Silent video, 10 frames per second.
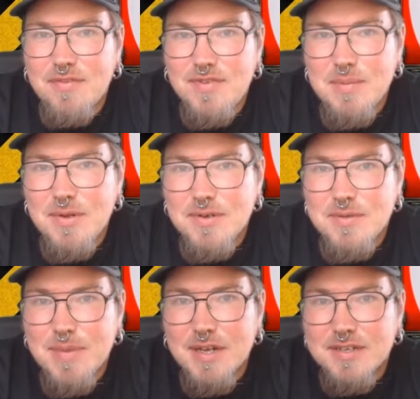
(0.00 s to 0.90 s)

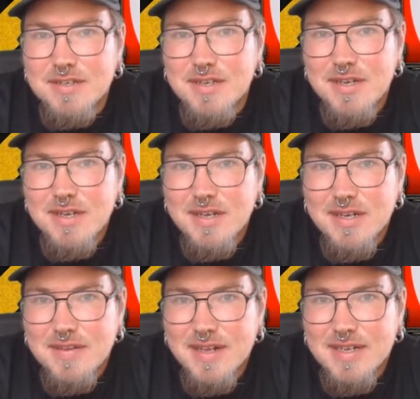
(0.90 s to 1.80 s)
Rimlords box
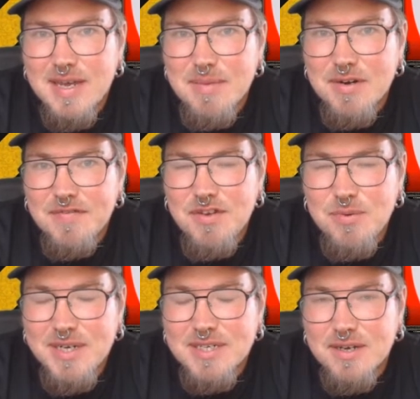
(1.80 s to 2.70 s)
that came out a
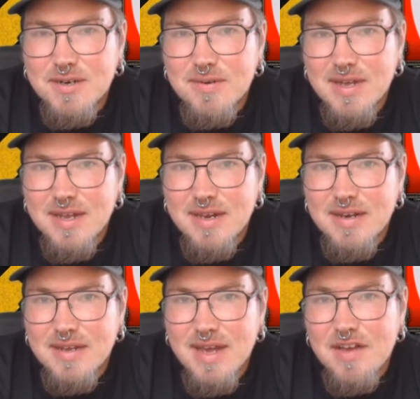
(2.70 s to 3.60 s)
few weeks ago,
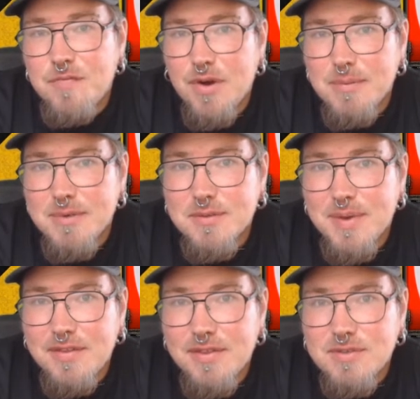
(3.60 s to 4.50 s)
and I've promised to
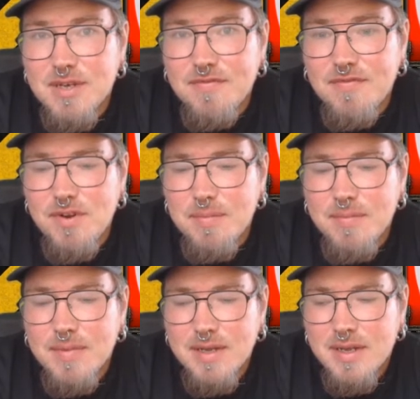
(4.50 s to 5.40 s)
paint those up for him.